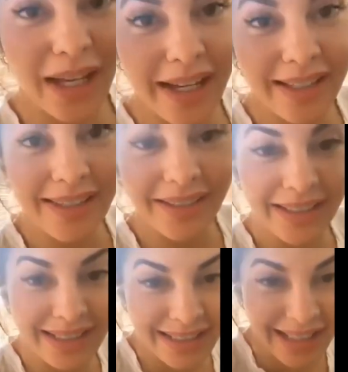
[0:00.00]
Like,
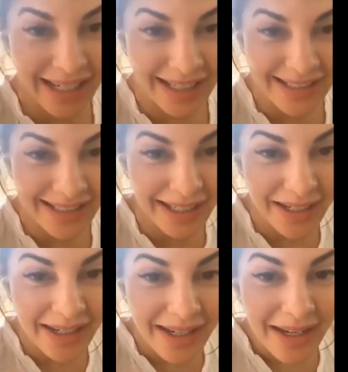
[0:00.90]
seriously, guys. Like,
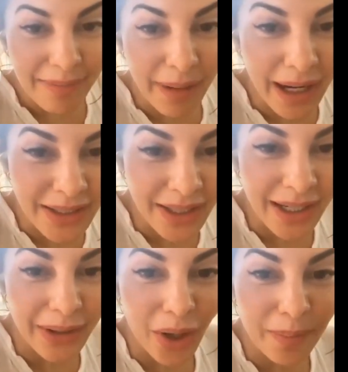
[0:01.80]

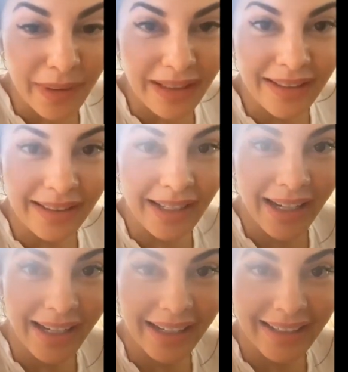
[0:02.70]
Badshah got me in
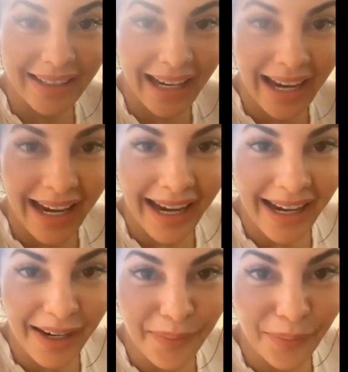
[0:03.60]
like
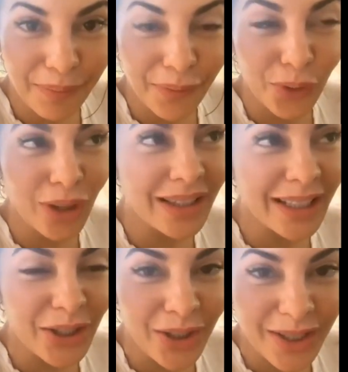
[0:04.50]
a
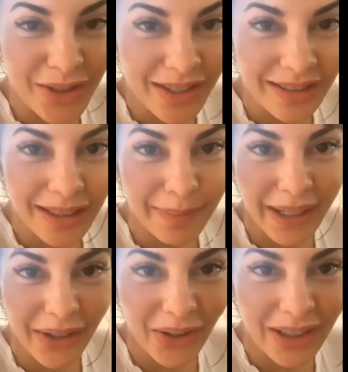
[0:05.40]
fully traditional
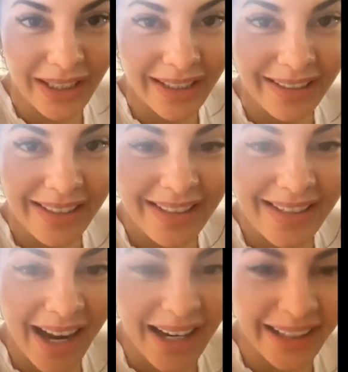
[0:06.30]
Bengali
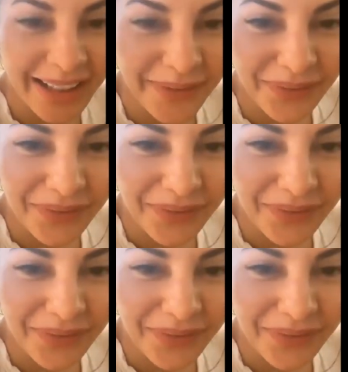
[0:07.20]
sari,